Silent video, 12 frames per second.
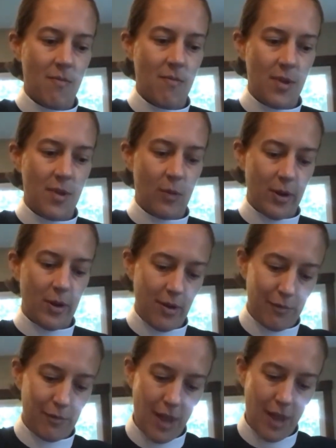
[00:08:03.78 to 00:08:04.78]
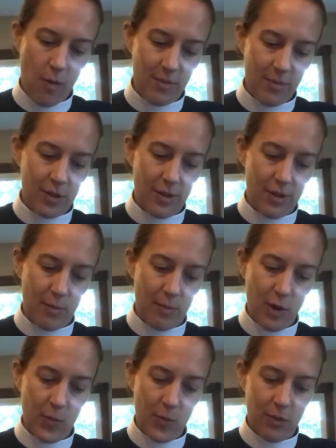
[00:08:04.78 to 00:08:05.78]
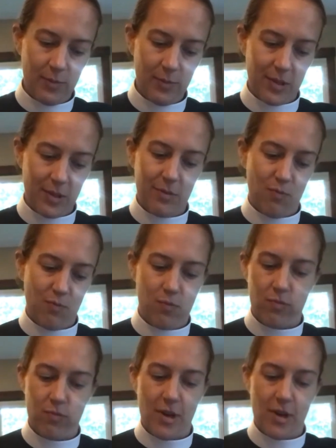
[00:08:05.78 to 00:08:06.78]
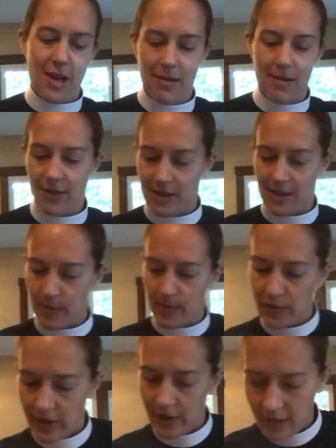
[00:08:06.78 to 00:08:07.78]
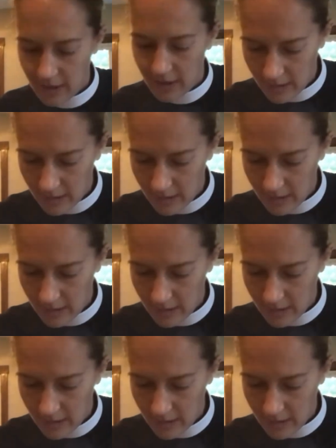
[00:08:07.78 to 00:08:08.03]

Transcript: middle part of the flower. I'm going to do that in purple, because why not? That seems fun.